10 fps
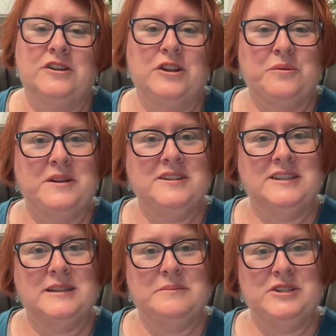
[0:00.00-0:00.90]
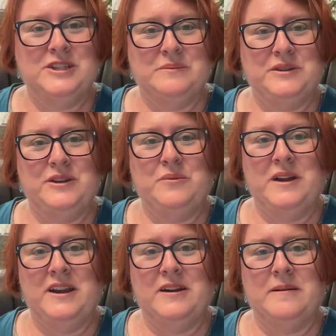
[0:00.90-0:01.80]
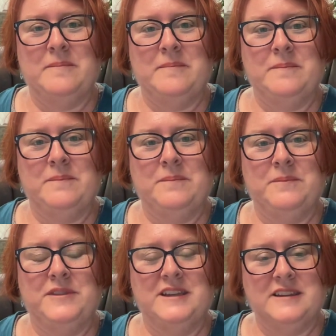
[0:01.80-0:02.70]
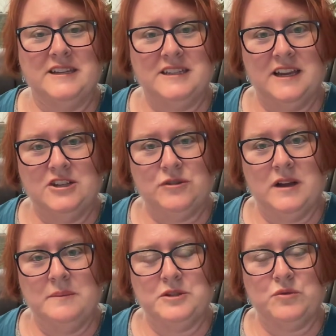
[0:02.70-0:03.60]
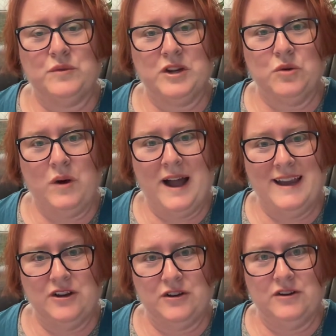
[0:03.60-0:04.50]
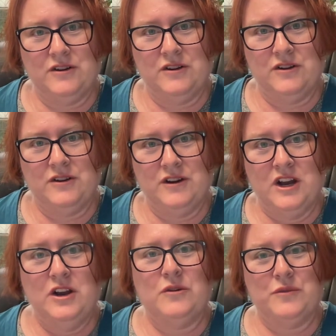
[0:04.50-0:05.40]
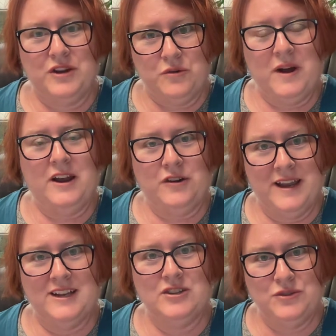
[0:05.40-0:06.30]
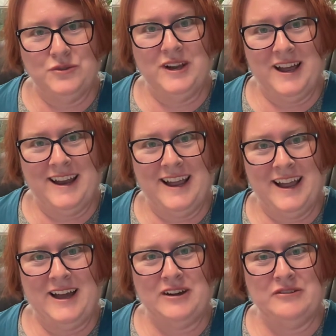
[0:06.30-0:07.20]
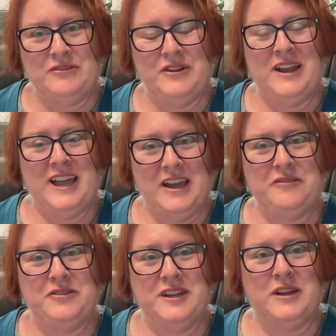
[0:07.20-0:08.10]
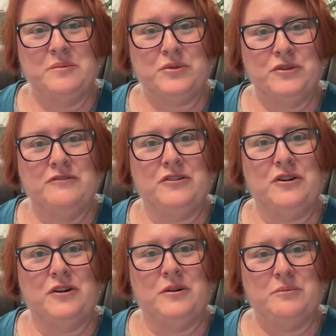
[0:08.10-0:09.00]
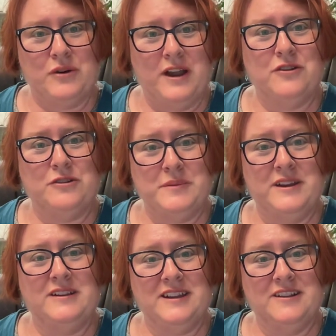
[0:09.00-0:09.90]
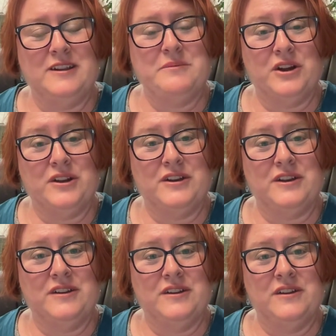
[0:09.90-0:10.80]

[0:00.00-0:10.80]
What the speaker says: no one seems to be aware that these eye drops require and do not have FDA approval prior to being legally marketed.